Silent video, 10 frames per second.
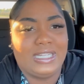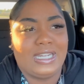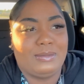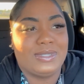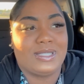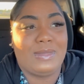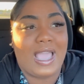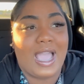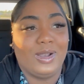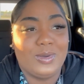and I put some
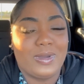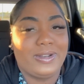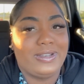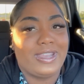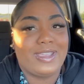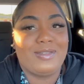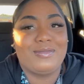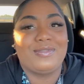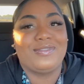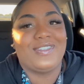aloe water in there.
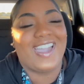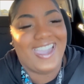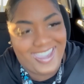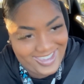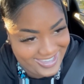Five